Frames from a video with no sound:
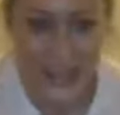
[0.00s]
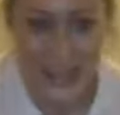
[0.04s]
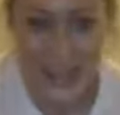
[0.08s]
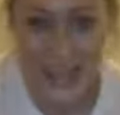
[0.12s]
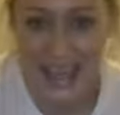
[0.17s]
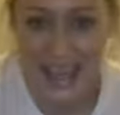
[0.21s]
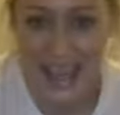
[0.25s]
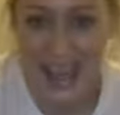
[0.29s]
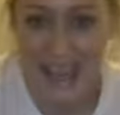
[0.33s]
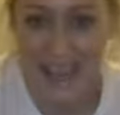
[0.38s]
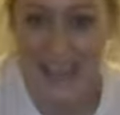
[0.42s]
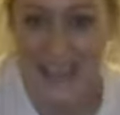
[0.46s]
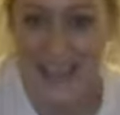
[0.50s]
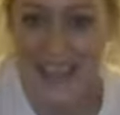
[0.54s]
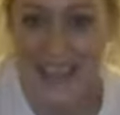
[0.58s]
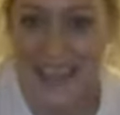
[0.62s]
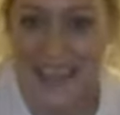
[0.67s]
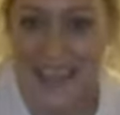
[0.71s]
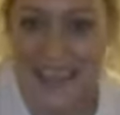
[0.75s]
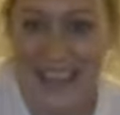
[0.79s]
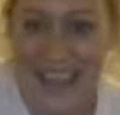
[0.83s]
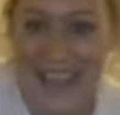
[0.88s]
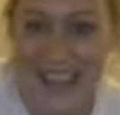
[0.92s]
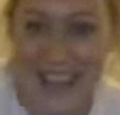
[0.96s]
Come on, Gilly,
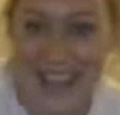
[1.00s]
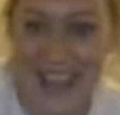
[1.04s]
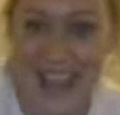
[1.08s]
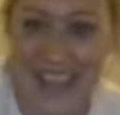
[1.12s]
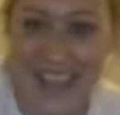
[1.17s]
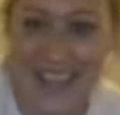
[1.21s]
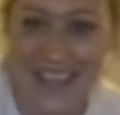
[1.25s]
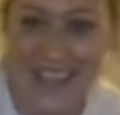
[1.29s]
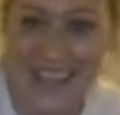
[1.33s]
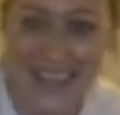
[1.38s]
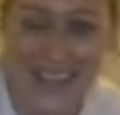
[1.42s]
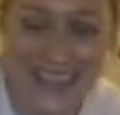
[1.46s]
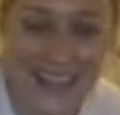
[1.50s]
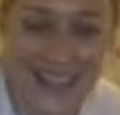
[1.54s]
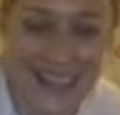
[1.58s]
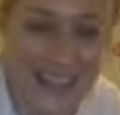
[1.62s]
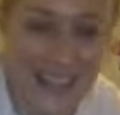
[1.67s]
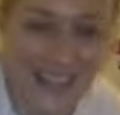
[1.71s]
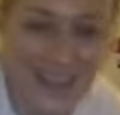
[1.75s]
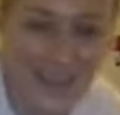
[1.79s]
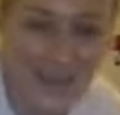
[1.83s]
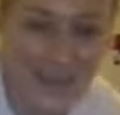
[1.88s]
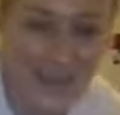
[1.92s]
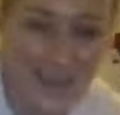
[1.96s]
how many did they get?
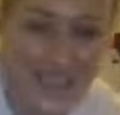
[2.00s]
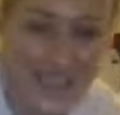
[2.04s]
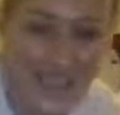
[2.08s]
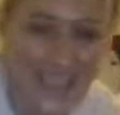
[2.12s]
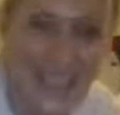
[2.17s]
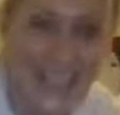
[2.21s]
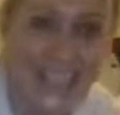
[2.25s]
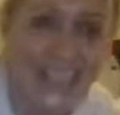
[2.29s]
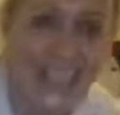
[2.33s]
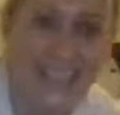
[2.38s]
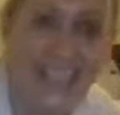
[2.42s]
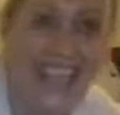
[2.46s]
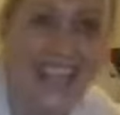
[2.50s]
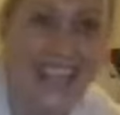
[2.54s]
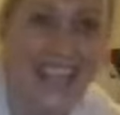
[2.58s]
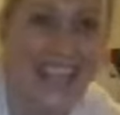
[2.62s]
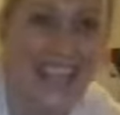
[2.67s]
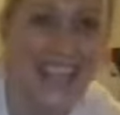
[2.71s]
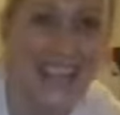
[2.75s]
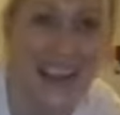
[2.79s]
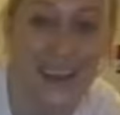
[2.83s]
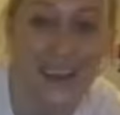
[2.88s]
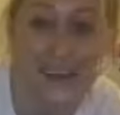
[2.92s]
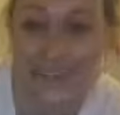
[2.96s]
Let's start this
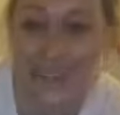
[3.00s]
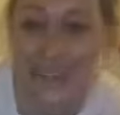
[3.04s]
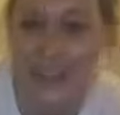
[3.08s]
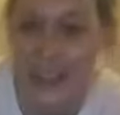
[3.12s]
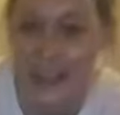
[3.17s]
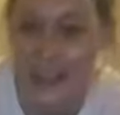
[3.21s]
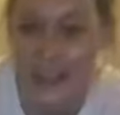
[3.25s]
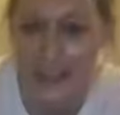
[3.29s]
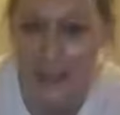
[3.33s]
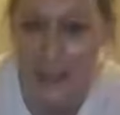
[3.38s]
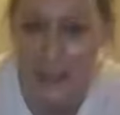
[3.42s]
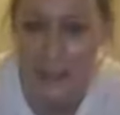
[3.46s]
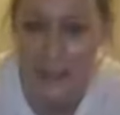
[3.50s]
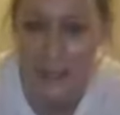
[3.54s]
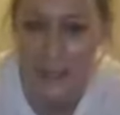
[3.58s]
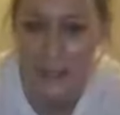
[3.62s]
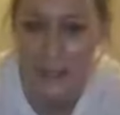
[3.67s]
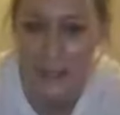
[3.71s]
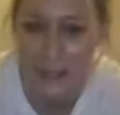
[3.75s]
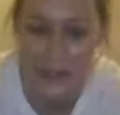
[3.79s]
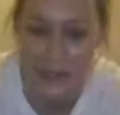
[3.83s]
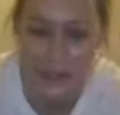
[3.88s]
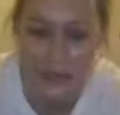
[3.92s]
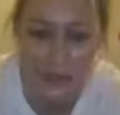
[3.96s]
competition. I've got a
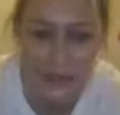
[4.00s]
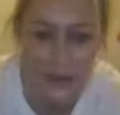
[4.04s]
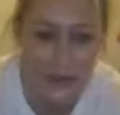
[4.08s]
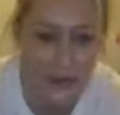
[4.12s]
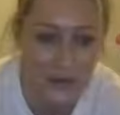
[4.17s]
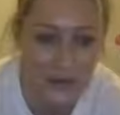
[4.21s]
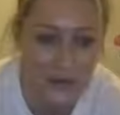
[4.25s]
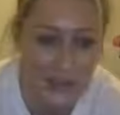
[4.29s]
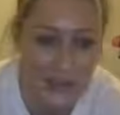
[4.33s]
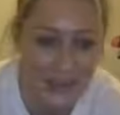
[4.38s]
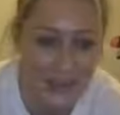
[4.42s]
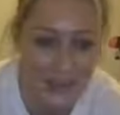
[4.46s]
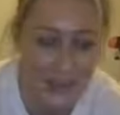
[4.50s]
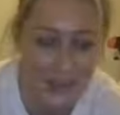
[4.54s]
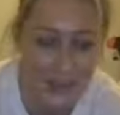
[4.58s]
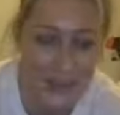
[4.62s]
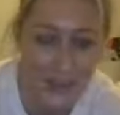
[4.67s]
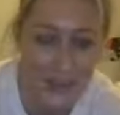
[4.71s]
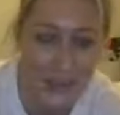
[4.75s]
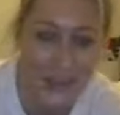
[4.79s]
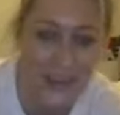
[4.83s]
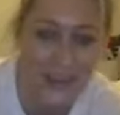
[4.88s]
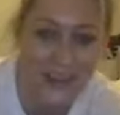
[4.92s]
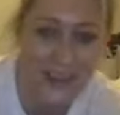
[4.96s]
little competition for you all
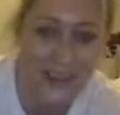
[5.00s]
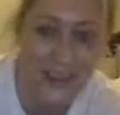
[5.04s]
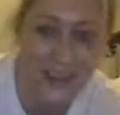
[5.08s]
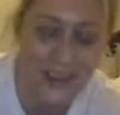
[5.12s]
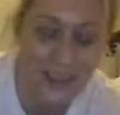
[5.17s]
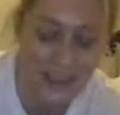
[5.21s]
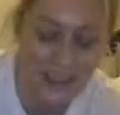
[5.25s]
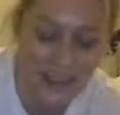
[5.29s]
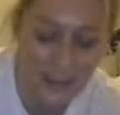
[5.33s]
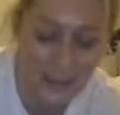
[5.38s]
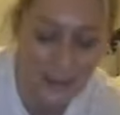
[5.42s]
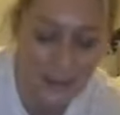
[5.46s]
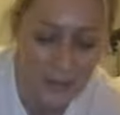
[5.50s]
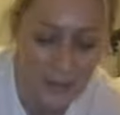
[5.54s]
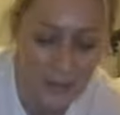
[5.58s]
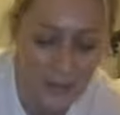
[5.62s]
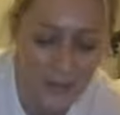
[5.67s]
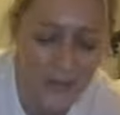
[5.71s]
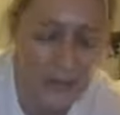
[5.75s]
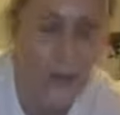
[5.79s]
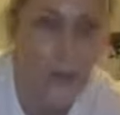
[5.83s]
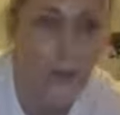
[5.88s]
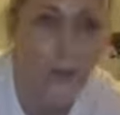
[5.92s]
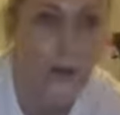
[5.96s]
later as well, so
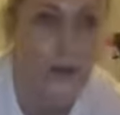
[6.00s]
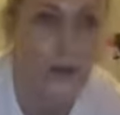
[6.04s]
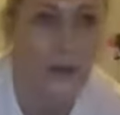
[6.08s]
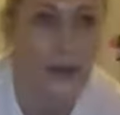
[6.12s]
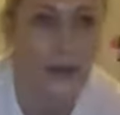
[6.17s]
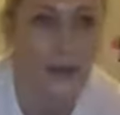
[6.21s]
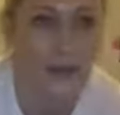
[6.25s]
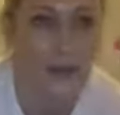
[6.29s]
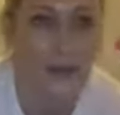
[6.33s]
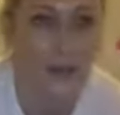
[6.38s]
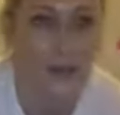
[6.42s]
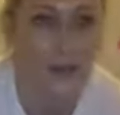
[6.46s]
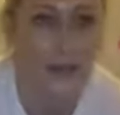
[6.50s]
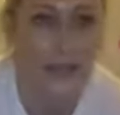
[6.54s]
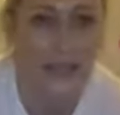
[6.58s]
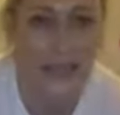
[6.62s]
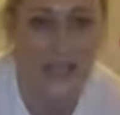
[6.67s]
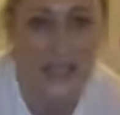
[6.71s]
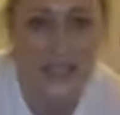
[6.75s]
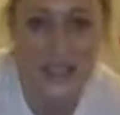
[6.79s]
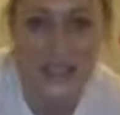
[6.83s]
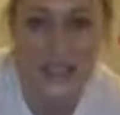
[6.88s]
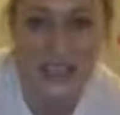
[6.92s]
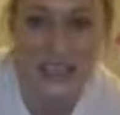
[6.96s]
we all love
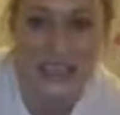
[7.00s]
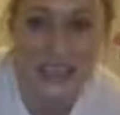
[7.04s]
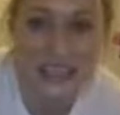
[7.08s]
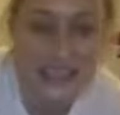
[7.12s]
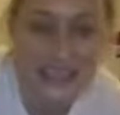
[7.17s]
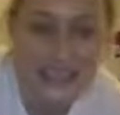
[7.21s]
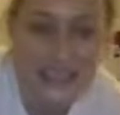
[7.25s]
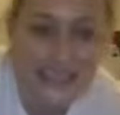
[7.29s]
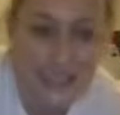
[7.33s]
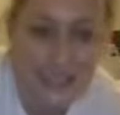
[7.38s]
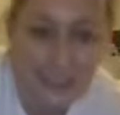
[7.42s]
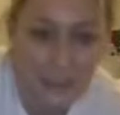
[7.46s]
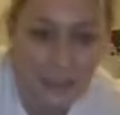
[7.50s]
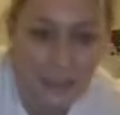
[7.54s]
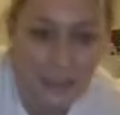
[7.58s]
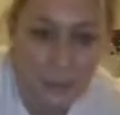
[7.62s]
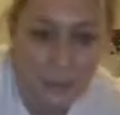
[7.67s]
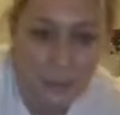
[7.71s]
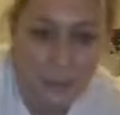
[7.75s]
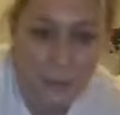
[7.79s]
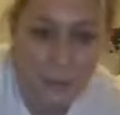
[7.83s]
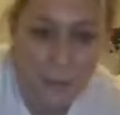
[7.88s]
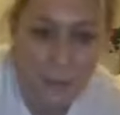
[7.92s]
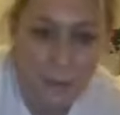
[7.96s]
a competition.
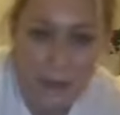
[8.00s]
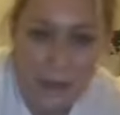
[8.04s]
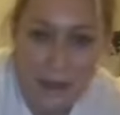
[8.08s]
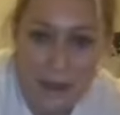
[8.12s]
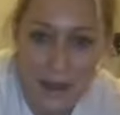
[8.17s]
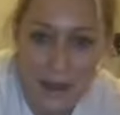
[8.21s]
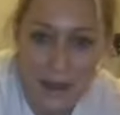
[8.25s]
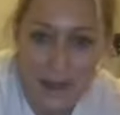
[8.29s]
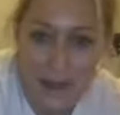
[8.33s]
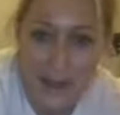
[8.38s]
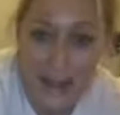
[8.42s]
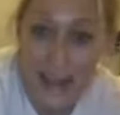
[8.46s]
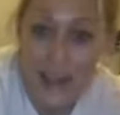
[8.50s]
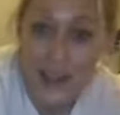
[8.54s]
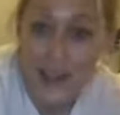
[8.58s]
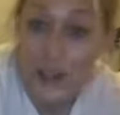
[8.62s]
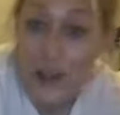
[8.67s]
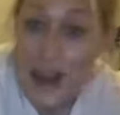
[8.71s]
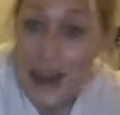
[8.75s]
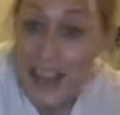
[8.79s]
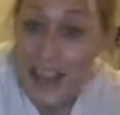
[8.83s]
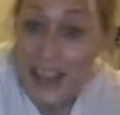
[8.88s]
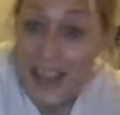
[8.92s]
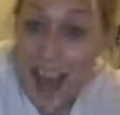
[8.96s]
While we're waiting
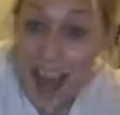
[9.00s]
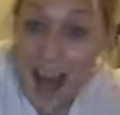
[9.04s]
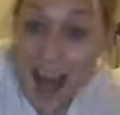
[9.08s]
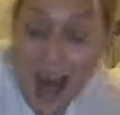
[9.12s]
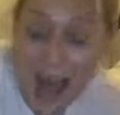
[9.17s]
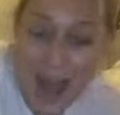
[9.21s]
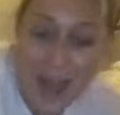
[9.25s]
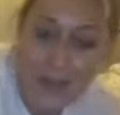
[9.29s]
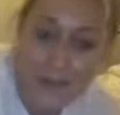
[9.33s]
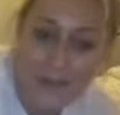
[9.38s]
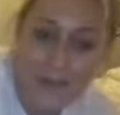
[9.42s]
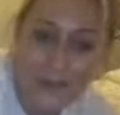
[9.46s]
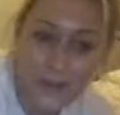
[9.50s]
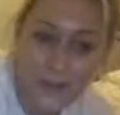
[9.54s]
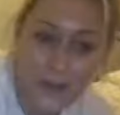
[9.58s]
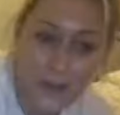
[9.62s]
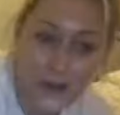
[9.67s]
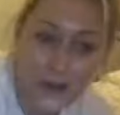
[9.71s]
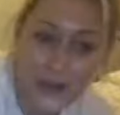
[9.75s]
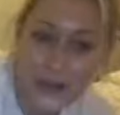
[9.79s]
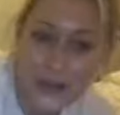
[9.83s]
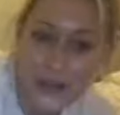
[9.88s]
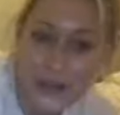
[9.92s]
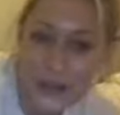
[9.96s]
for that, try
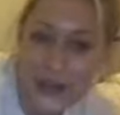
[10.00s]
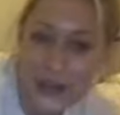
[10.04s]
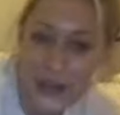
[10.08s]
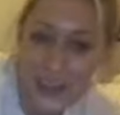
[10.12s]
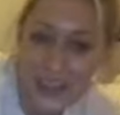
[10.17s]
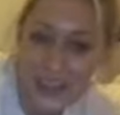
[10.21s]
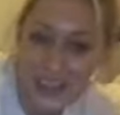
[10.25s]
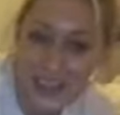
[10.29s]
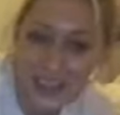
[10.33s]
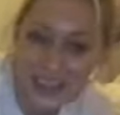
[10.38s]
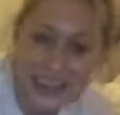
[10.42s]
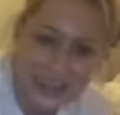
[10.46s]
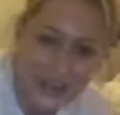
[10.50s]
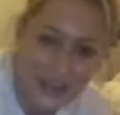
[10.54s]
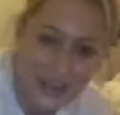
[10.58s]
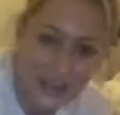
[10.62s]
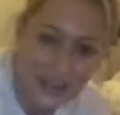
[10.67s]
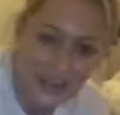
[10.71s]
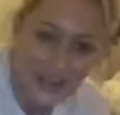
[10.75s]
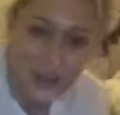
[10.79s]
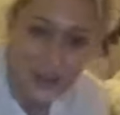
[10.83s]
time! Go and score!